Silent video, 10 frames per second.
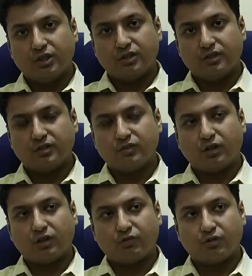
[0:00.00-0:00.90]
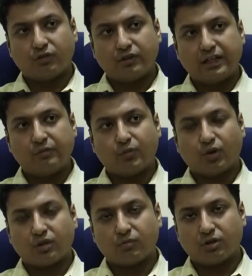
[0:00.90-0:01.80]
This is one of your very
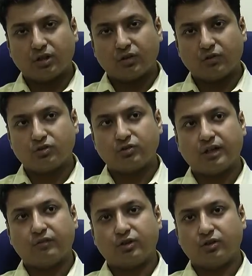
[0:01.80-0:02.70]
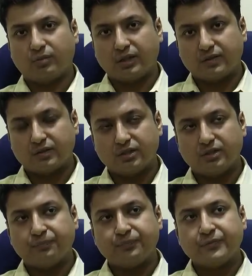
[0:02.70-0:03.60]
important products which you have in your basket,